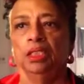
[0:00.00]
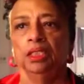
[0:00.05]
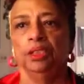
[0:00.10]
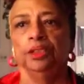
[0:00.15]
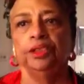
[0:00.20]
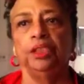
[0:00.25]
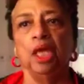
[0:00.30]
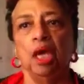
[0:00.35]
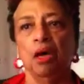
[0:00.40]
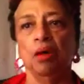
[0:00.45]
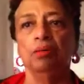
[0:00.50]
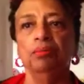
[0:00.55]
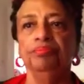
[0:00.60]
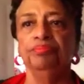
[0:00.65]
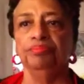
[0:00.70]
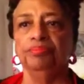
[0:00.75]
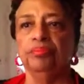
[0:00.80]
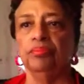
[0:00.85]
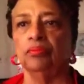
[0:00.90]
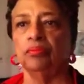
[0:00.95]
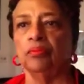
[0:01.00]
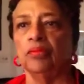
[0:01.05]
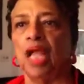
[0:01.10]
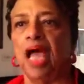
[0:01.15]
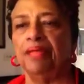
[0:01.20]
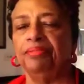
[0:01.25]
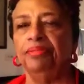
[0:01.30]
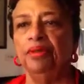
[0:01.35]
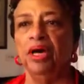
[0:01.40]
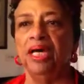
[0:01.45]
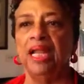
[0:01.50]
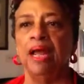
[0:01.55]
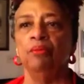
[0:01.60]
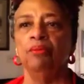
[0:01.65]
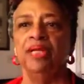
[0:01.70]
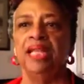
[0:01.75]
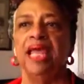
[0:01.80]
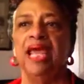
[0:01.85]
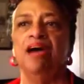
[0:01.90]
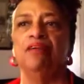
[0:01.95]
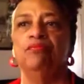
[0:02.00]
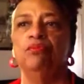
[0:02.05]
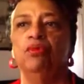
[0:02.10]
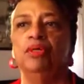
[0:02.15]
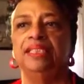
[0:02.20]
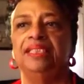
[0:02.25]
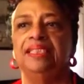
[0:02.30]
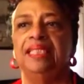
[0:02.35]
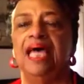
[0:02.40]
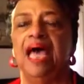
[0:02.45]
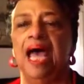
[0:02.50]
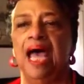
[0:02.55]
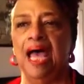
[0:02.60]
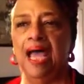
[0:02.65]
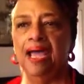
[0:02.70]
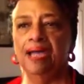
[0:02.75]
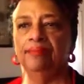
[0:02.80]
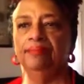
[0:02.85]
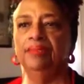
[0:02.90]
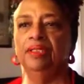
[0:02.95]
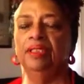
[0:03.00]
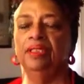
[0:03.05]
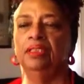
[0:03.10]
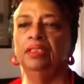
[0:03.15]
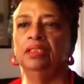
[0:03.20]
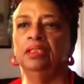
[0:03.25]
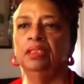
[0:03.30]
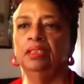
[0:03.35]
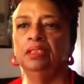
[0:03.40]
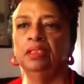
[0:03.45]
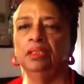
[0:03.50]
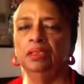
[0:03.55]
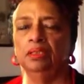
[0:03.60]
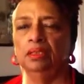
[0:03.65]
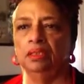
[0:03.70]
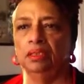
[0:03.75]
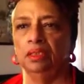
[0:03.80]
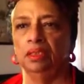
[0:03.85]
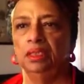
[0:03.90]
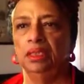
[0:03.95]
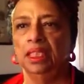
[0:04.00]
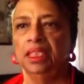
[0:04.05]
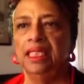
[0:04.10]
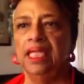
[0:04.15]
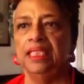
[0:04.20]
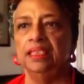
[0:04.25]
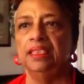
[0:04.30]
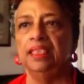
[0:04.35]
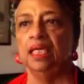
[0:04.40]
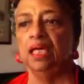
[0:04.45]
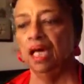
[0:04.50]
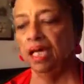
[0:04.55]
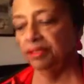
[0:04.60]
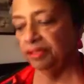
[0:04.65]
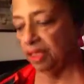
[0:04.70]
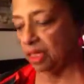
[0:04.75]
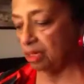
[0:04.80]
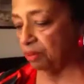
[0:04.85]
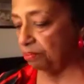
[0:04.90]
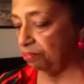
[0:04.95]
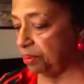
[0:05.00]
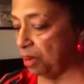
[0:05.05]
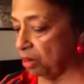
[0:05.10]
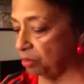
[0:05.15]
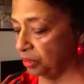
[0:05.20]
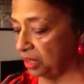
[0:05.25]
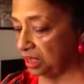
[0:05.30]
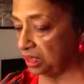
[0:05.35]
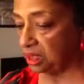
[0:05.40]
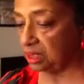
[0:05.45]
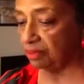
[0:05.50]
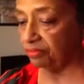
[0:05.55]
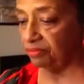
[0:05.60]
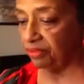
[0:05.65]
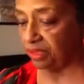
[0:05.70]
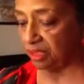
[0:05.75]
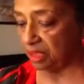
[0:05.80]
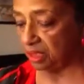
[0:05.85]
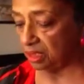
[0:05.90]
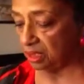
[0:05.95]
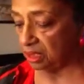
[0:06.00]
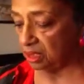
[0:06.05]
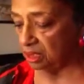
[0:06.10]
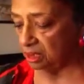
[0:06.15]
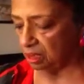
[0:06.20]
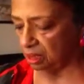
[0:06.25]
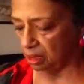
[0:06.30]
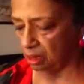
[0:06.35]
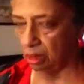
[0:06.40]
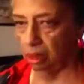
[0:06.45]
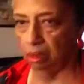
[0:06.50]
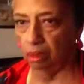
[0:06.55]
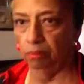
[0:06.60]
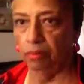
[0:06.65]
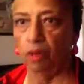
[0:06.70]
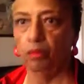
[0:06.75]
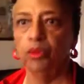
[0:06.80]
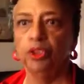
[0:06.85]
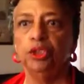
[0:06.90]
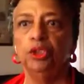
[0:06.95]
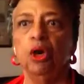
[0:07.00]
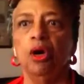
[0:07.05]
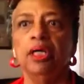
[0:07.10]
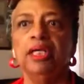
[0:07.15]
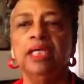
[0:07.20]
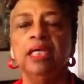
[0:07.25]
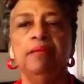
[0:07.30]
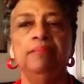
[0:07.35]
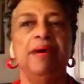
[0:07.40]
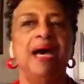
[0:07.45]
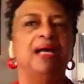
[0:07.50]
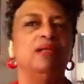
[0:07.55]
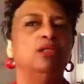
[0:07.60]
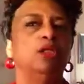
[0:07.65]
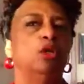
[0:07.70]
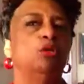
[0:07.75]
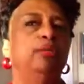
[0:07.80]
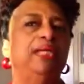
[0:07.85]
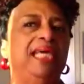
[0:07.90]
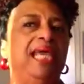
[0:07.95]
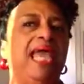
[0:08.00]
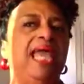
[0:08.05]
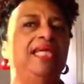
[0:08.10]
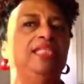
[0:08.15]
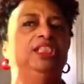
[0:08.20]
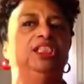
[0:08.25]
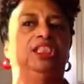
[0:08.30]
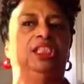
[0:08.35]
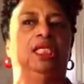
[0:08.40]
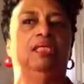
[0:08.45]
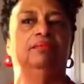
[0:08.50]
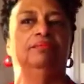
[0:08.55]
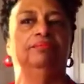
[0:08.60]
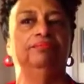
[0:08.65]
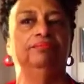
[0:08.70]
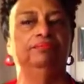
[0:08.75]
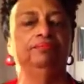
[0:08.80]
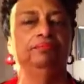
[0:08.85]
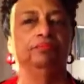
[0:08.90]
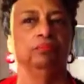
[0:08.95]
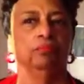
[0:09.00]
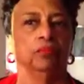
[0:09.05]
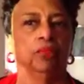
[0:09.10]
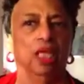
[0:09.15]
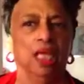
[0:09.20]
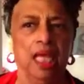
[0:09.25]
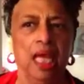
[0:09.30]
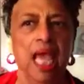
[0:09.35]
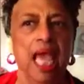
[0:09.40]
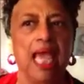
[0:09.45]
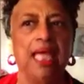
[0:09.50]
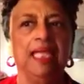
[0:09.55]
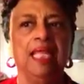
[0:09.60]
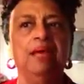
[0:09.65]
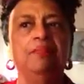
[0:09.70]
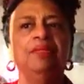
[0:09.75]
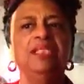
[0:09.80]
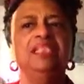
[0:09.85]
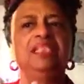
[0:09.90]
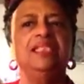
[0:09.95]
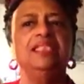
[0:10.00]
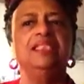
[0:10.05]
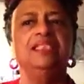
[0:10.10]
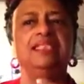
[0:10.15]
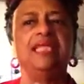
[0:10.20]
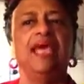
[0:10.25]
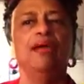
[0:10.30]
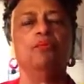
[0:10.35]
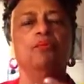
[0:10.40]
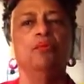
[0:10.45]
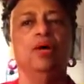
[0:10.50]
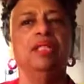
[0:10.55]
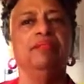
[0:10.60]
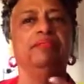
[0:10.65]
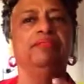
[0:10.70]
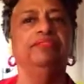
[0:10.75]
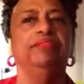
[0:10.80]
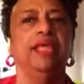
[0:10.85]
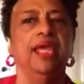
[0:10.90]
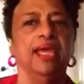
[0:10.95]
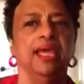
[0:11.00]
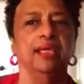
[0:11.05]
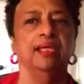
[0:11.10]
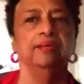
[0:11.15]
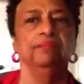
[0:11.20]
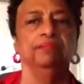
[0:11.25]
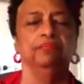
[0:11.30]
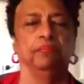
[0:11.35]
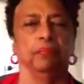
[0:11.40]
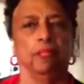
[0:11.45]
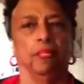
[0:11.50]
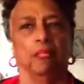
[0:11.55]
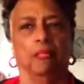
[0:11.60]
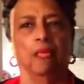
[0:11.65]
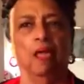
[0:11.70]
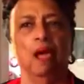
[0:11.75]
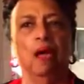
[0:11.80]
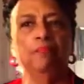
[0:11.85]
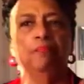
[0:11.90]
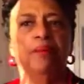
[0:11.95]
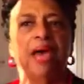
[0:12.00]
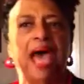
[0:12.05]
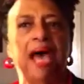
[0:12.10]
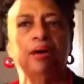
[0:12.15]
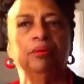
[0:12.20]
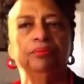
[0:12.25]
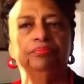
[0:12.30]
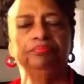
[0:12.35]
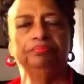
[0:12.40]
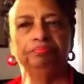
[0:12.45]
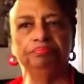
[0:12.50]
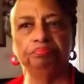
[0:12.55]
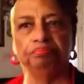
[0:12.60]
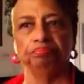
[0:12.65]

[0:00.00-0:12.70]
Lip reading: So I thought I would have more time to get to other components of this, but we're talking about location. And let me just say one thing about